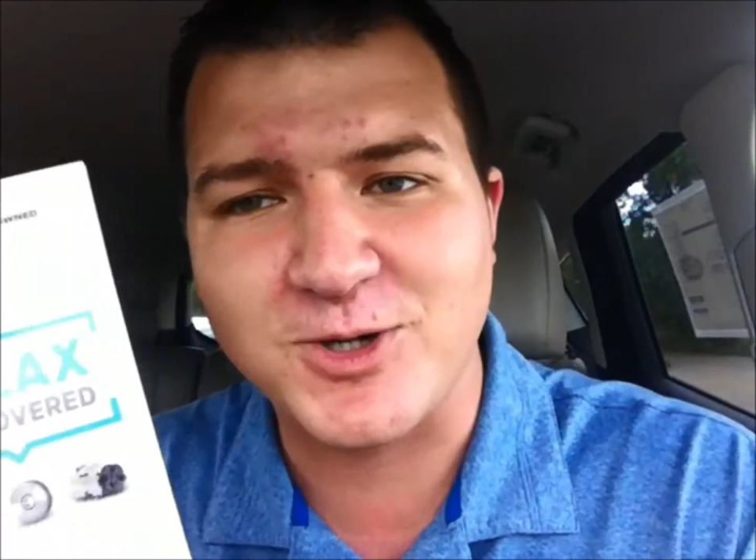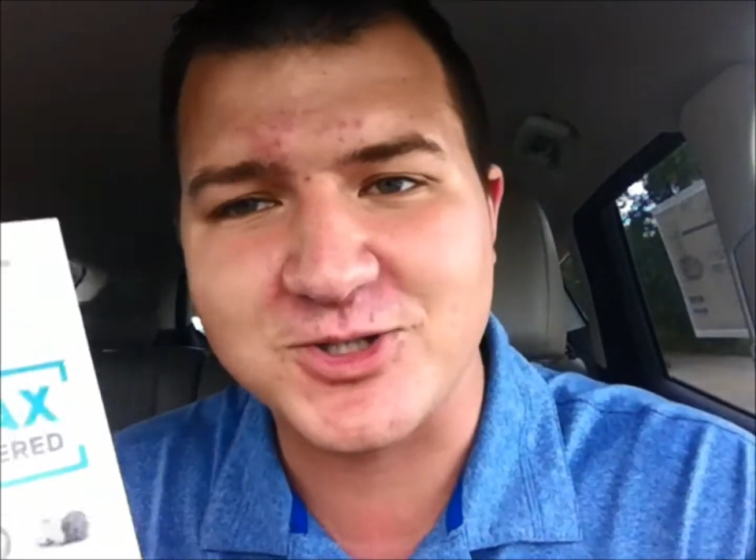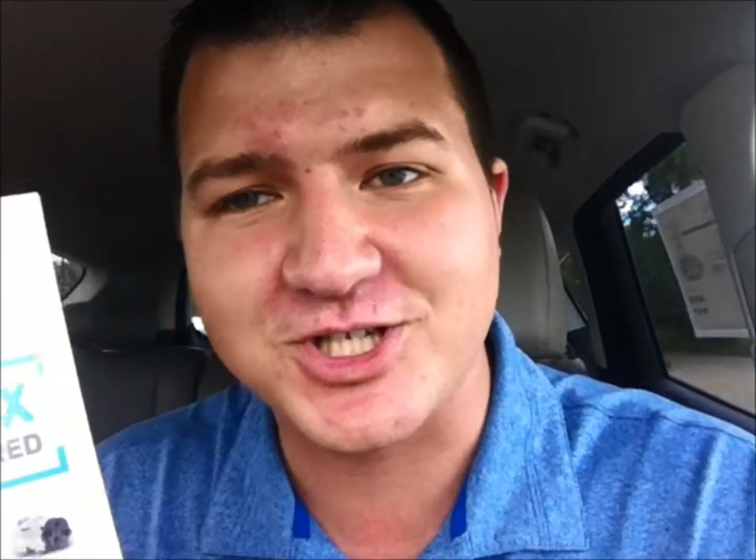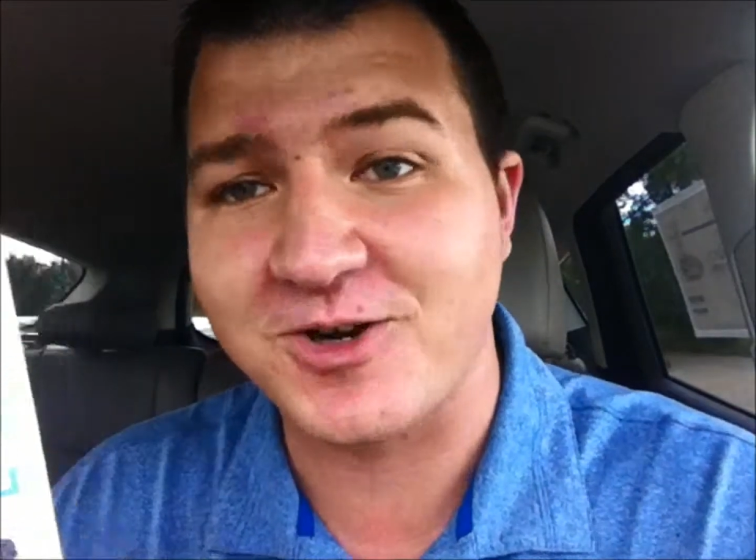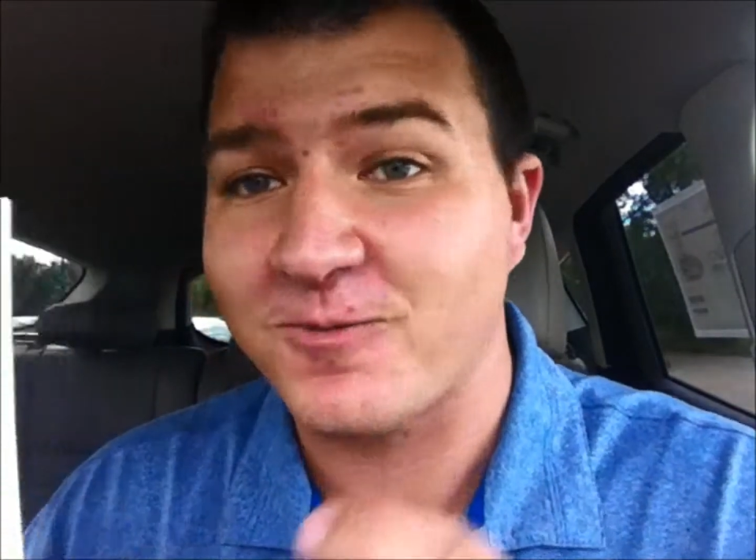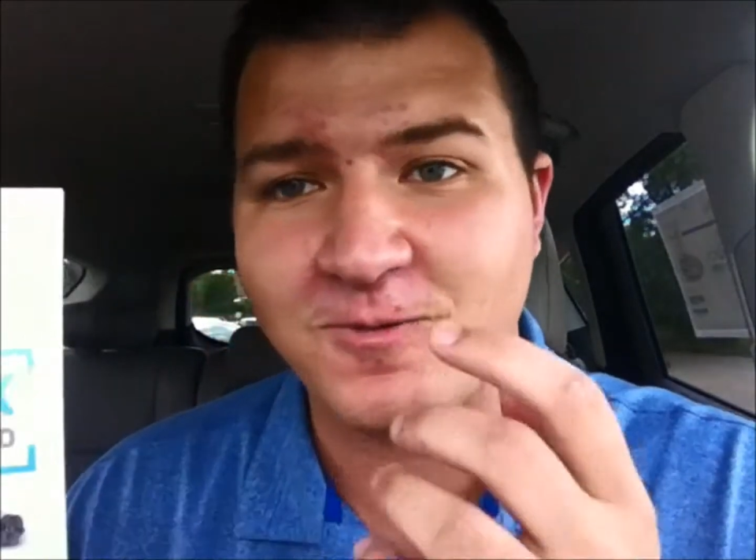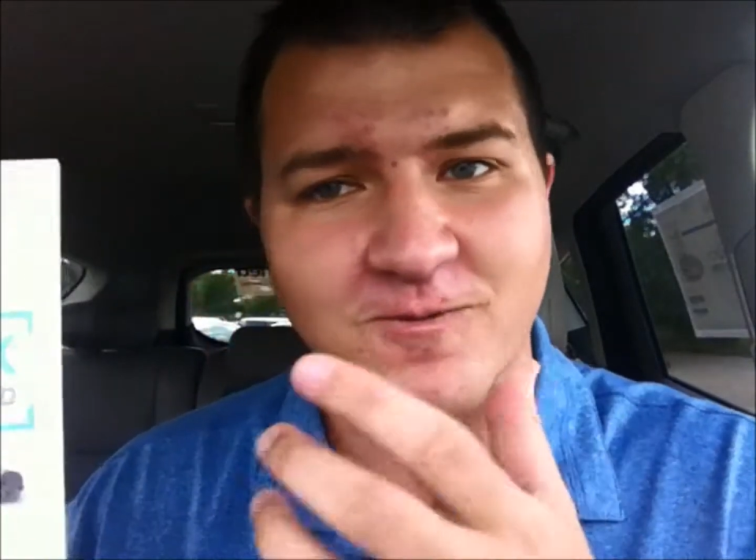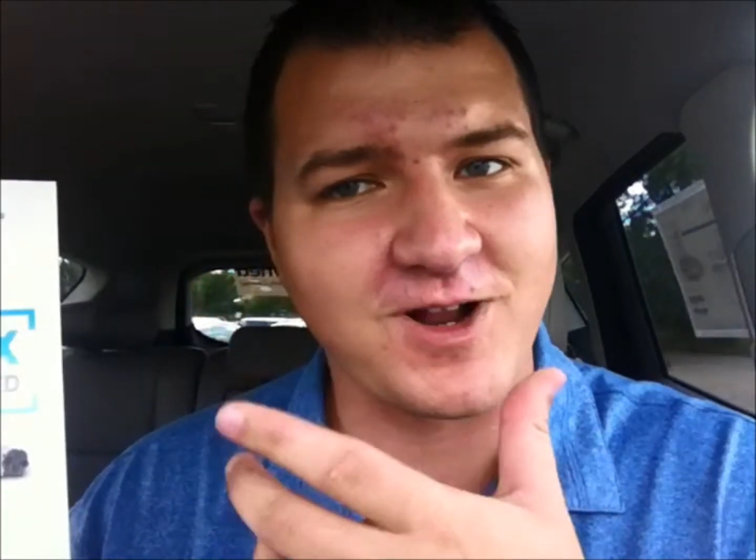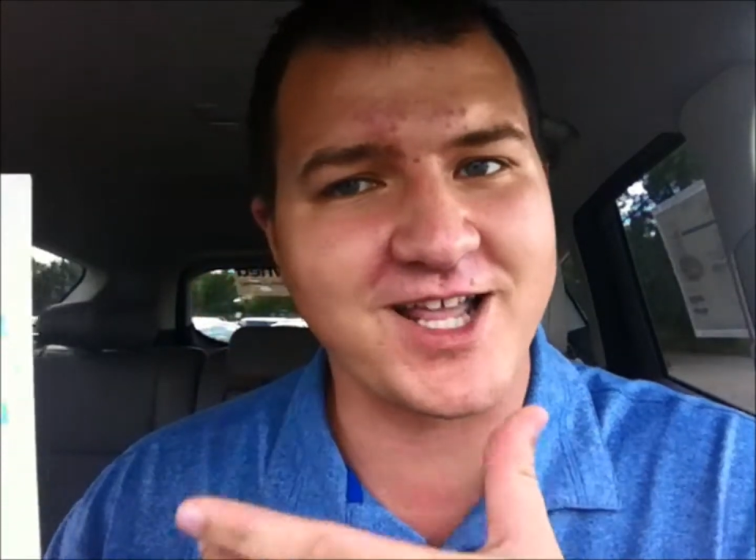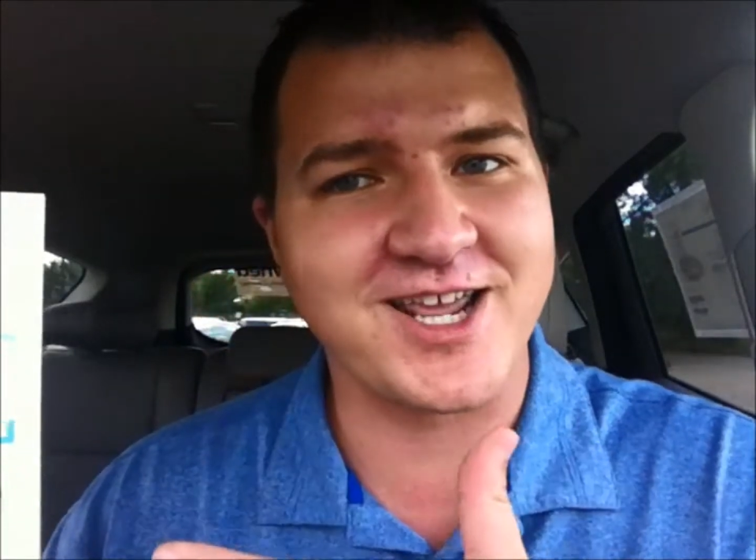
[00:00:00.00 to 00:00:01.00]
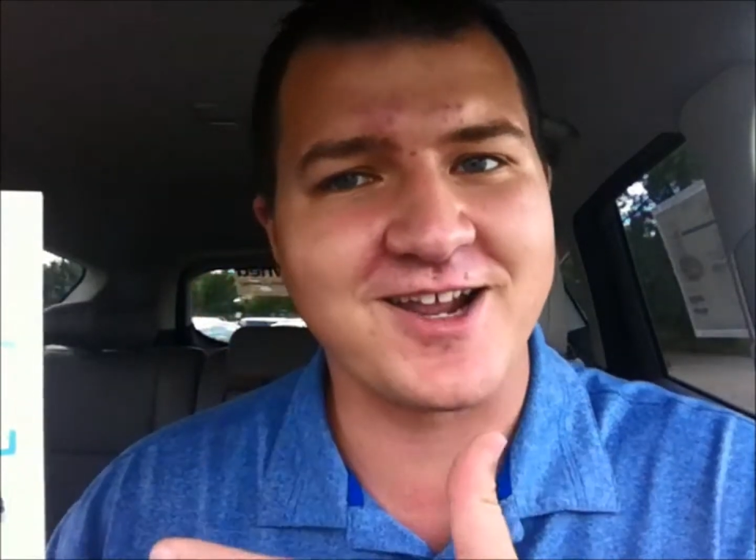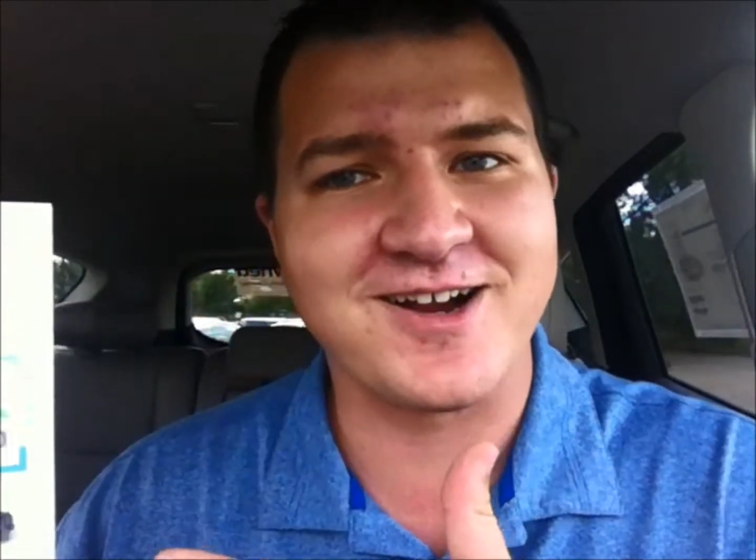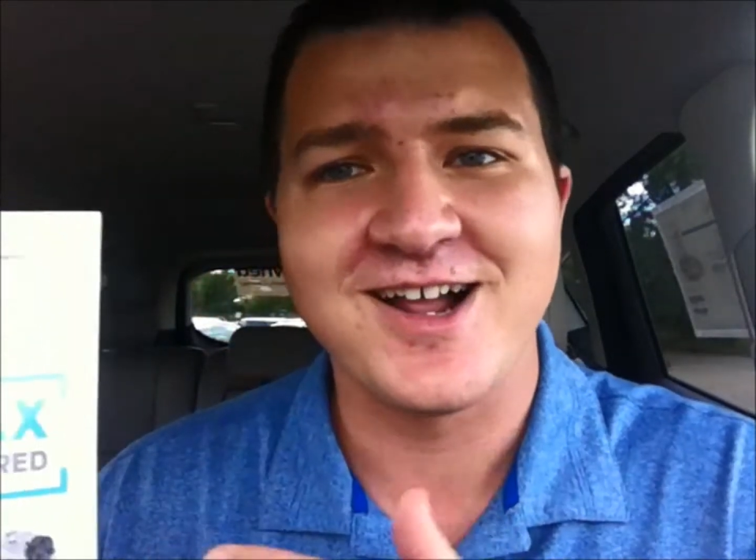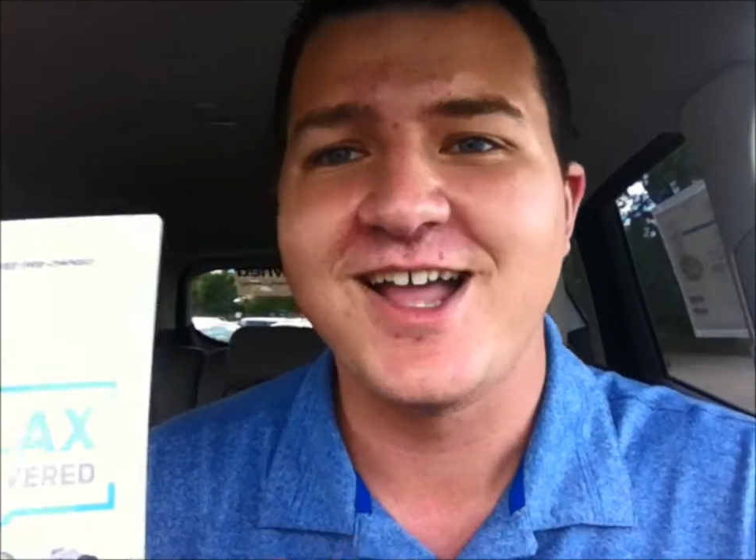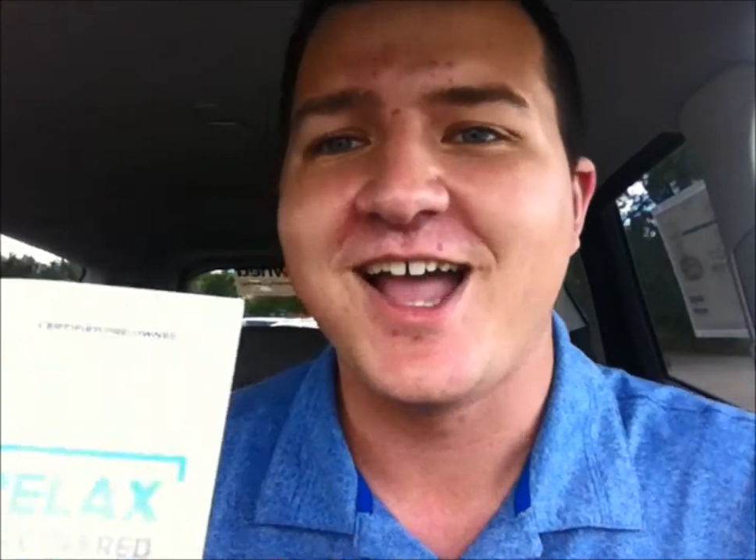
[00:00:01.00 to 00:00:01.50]
brochure right
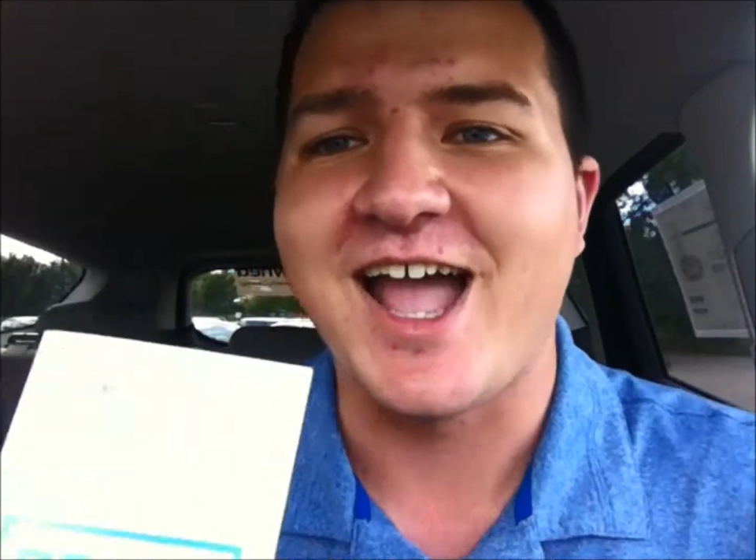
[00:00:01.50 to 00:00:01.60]
here,